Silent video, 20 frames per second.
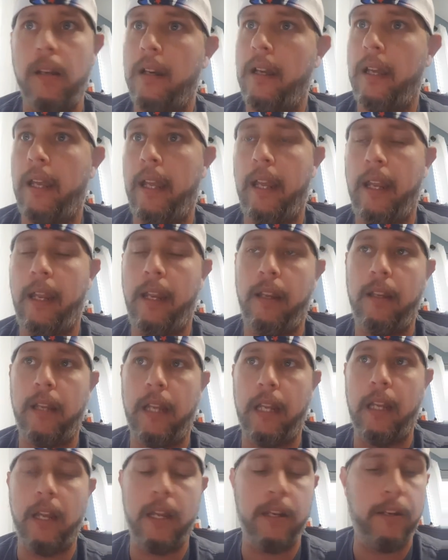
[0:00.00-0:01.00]

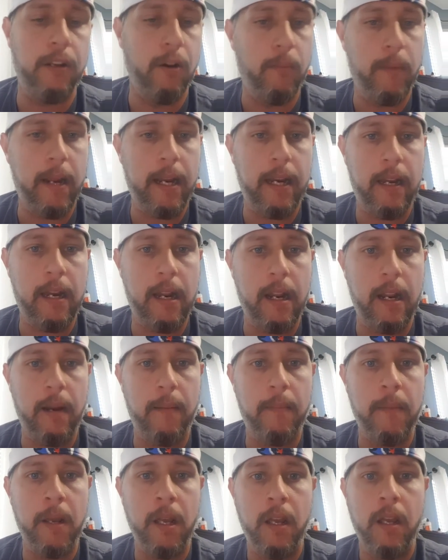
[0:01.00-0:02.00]
a domain
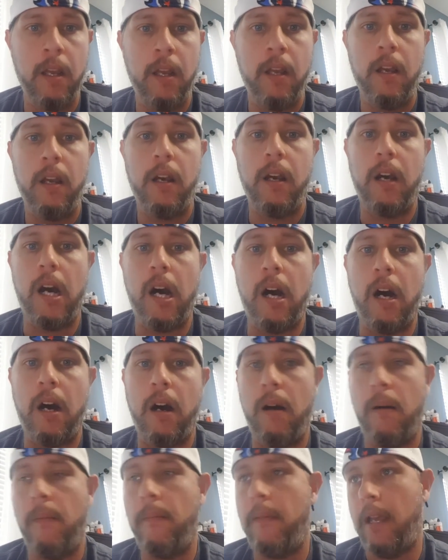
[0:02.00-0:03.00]
name,
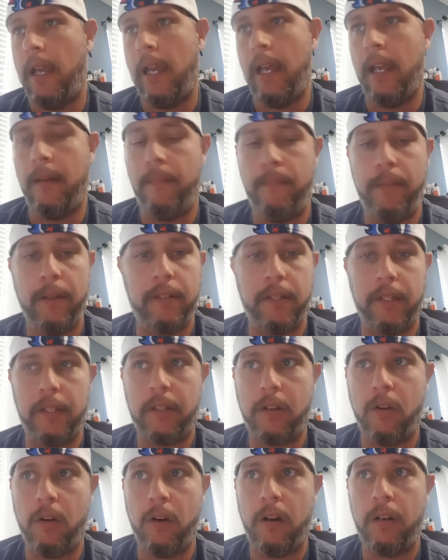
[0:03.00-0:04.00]
and business
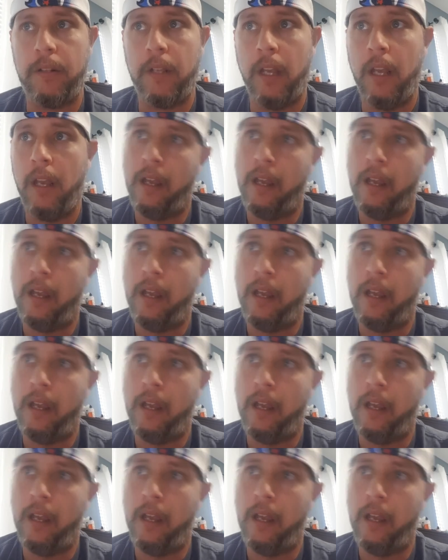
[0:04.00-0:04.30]
cards.